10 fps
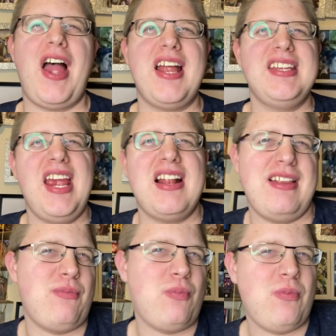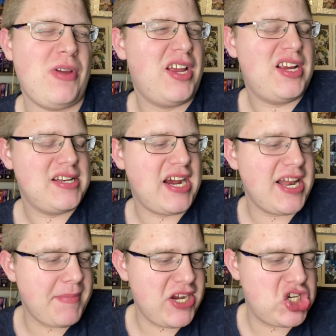And yeah, the
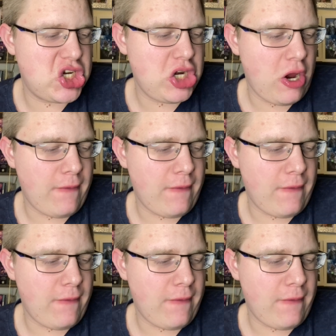animation